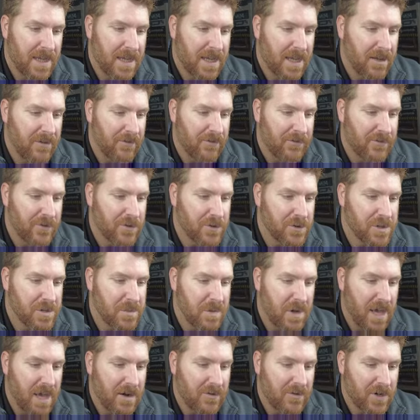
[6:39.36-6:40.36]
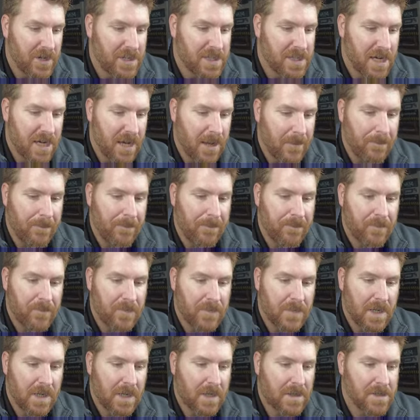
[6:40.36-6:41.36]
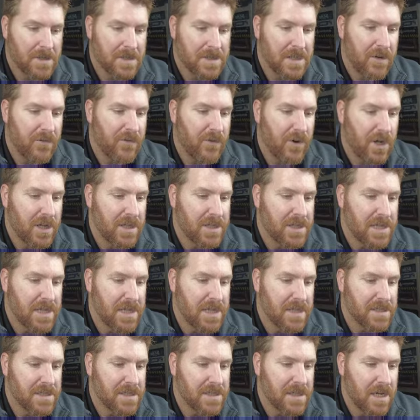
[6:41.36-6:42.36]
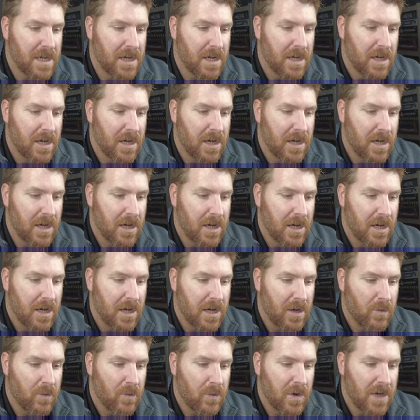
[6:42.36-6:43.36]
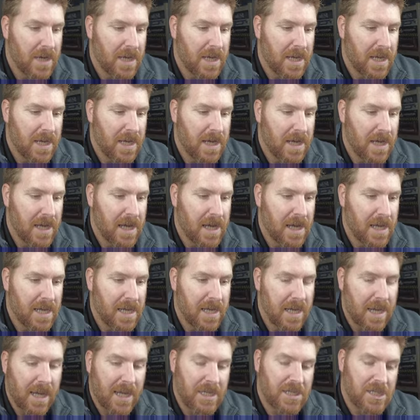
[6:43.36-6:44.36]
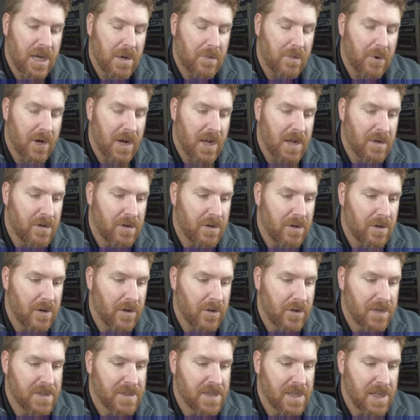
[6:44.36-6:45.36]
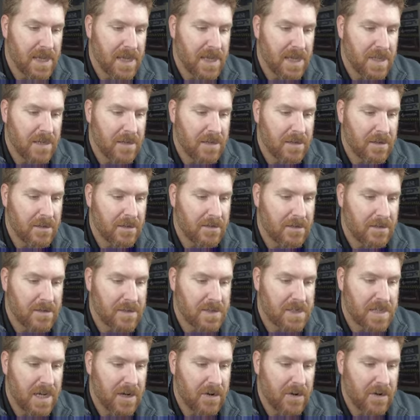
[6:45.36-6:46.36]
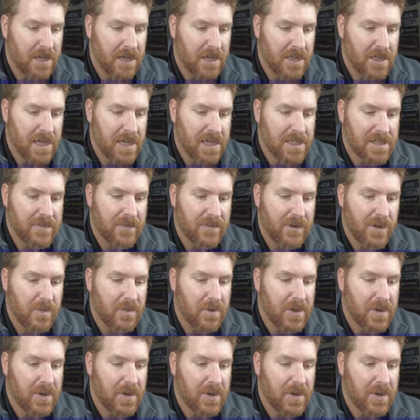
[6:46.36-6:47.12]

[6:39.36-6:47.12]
It fools me every time. Stephon Diggs. We got A.J. Brown. Hurt his leg. See how he is for the